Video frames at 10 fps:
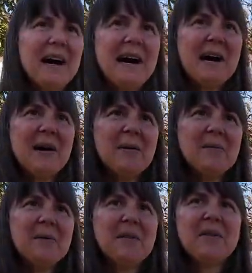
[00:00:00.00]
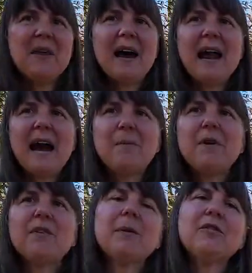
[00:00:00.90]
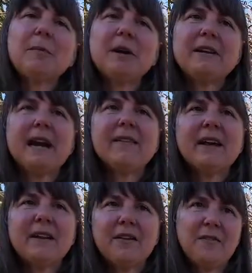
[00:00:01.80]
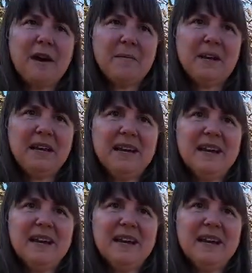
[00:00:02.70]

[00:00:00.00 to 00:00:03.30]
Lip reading: that happened, especially on my dad's side of the family.